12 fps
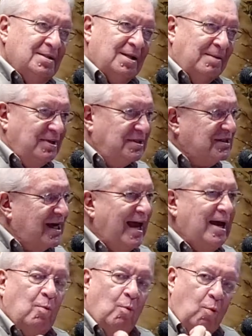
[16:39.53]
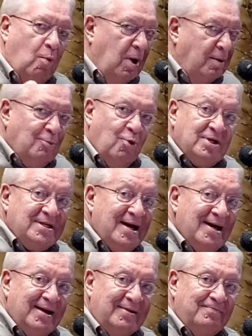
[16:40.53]
Let me say it one more
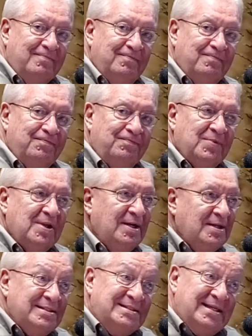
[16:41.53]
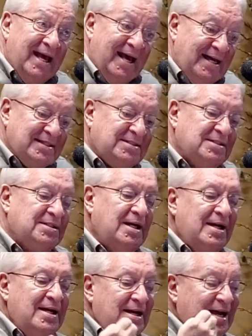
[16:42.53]
time. Test
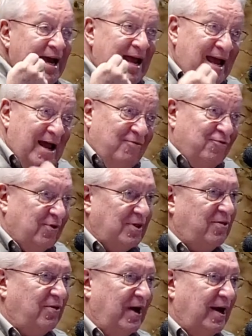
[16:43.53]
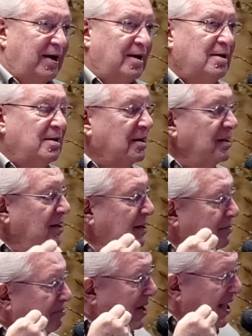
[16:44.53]
everything
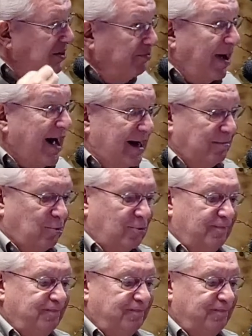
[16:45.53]
by the Bible.